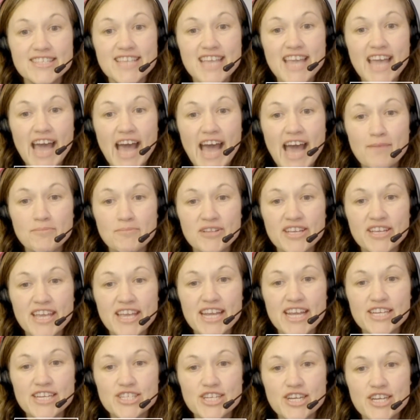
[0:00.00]
the
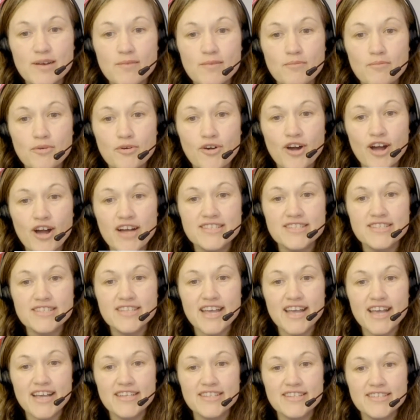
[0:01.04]
application
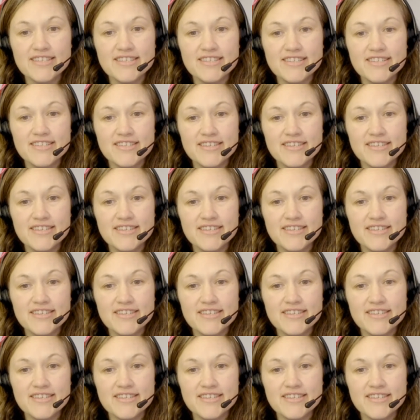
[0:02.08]
process.